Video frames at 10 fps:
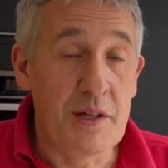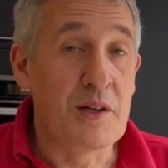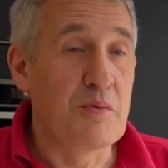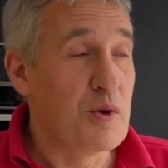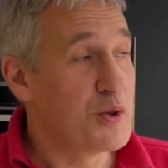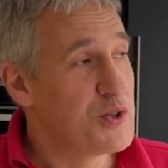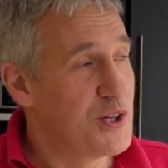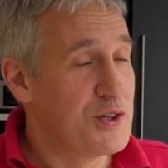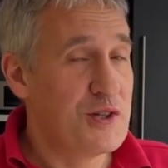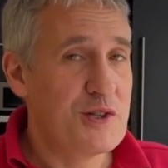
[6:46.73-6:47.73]
you can watch
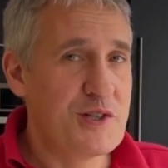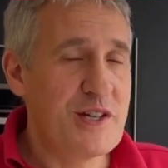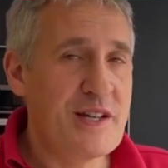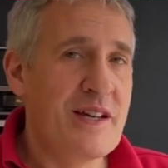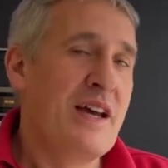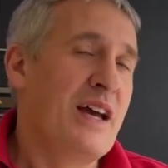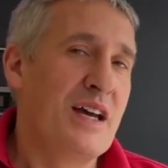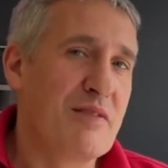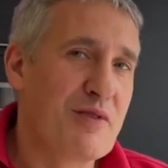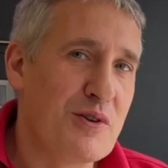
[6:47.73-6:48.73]
just here.
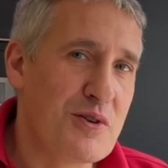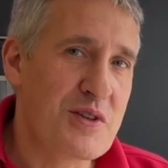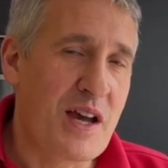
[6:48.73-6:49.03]
And of course,